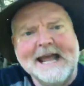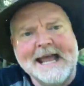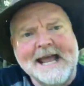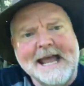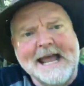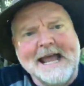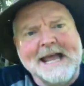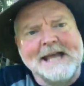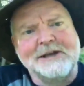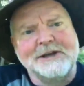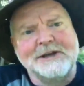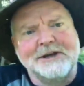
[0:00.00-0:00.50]

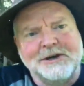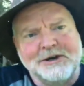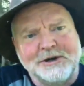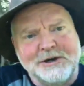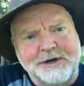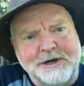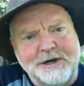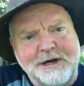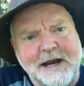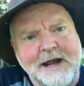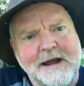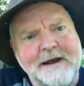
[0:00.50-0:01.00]
good
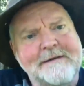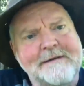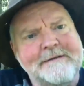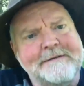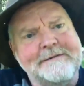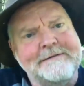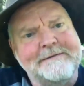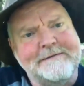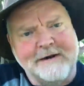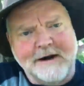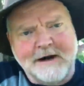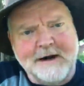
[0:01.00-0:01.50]

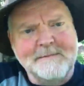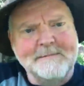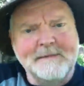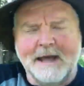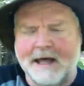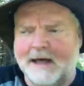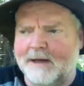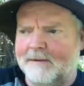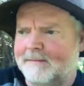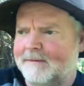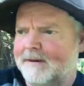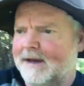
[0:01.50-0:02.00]
farm help.
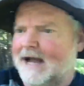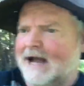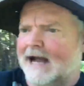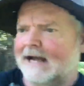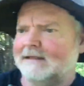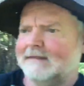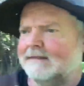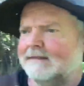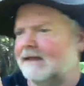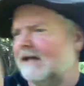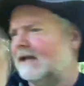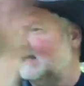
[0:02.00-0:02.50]
I think
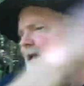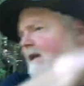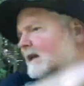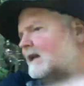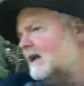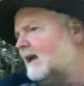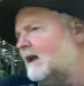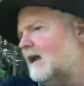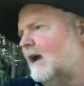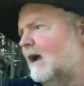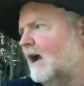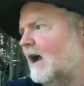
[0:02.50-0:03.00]

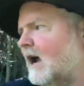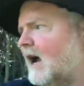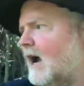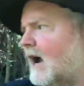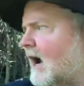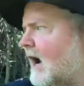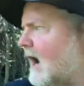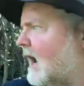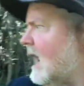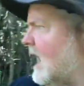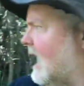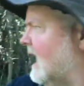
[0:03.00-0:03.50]
a
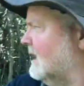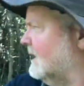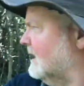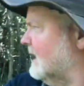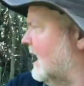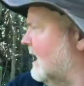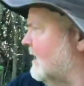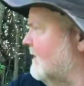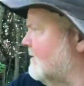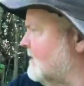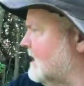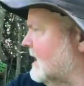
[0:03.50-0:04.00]
lot of the
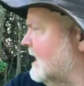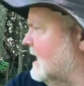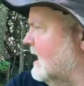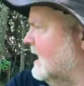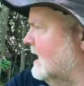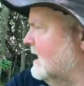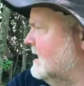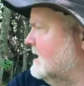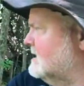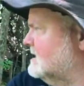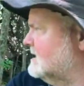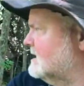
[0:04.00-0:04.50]
kids
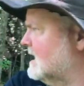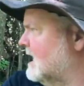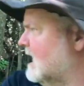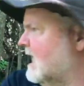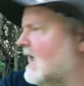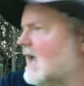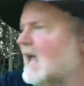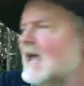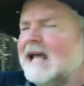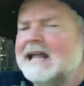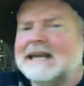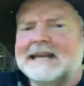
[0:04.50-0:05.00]

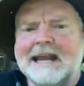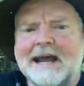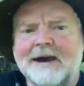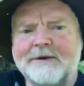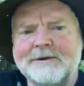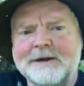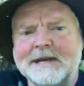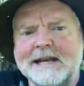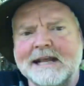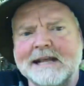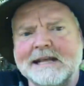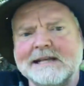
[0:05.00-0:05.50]

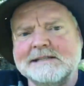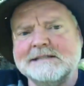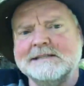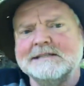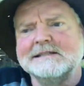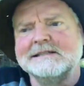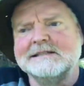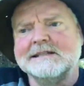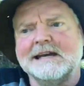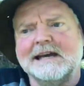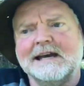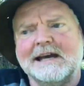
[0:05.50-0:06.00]
nowadays,
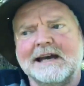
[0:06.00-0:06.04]
oh,